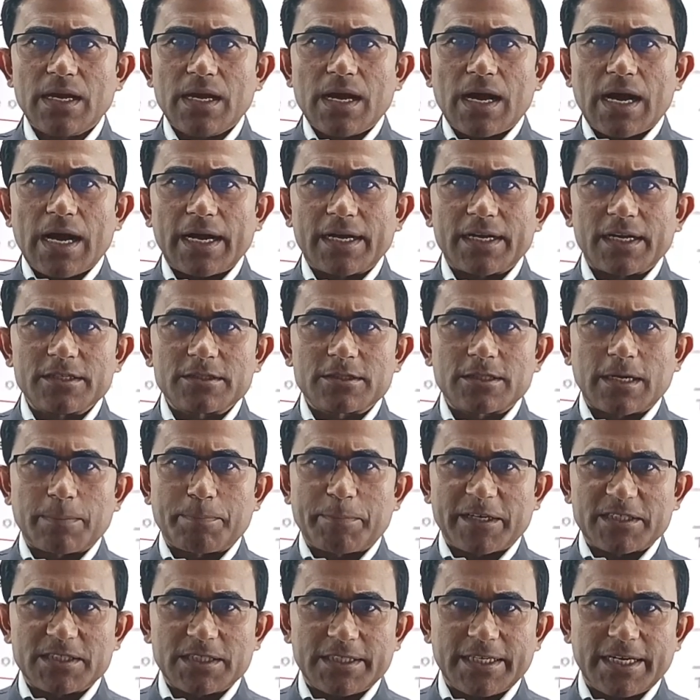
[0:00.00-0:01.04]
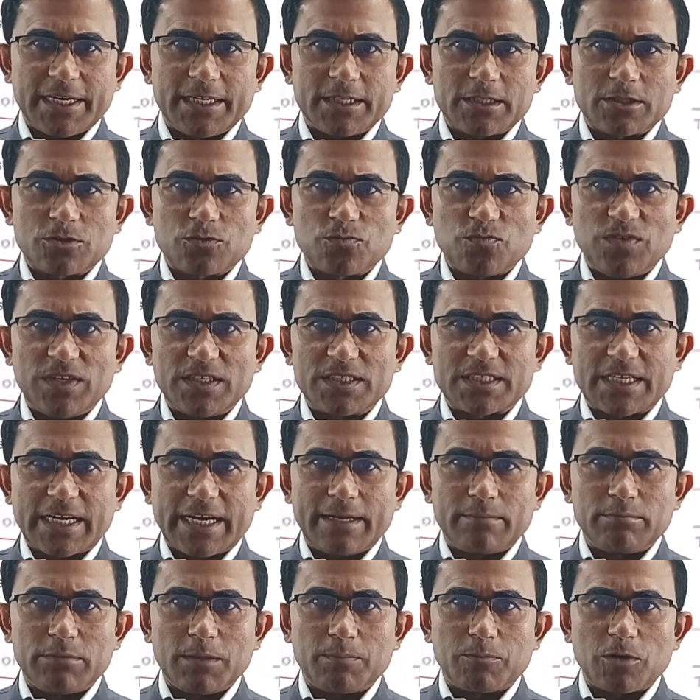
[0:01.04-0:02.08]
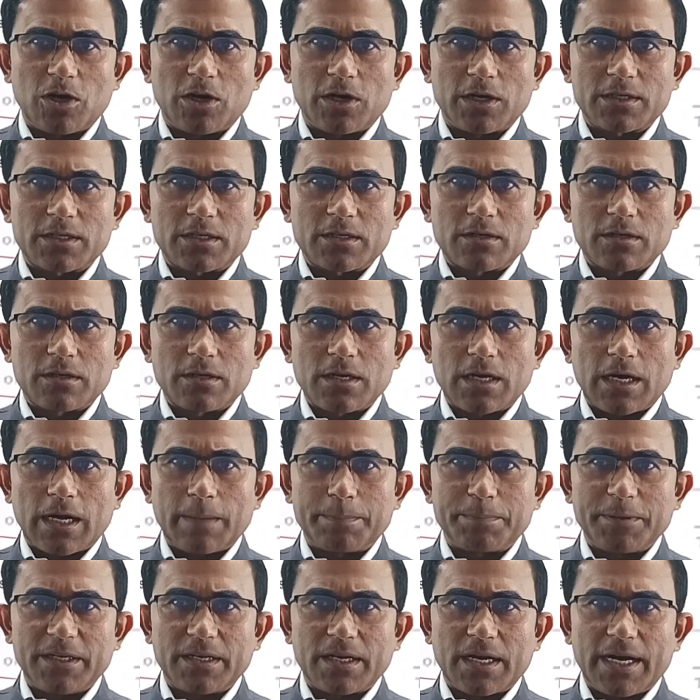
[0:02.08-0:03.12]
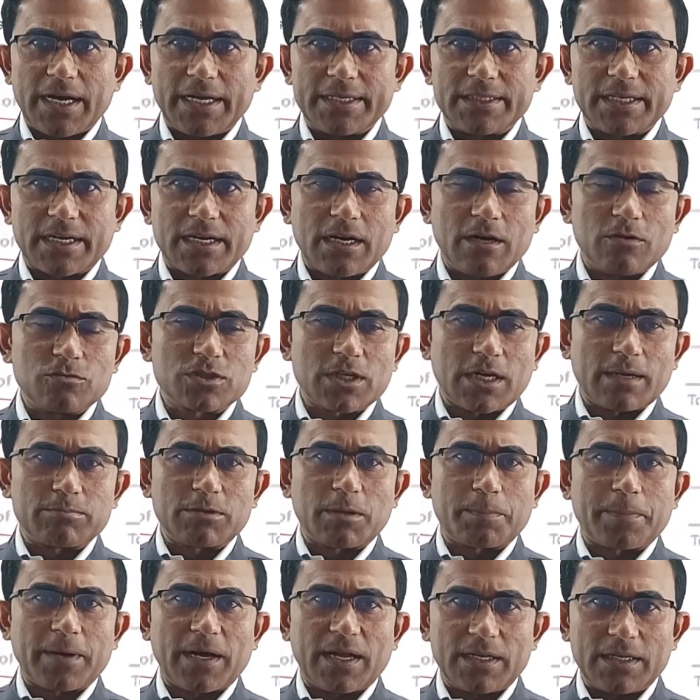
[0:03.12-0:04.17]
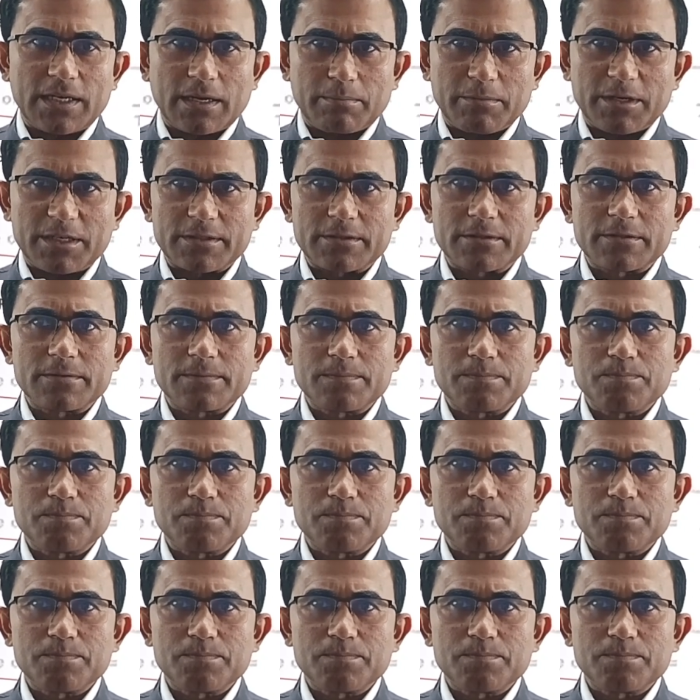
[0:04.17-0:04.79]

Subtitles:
against the President which can be brought up in either house of the Parliament.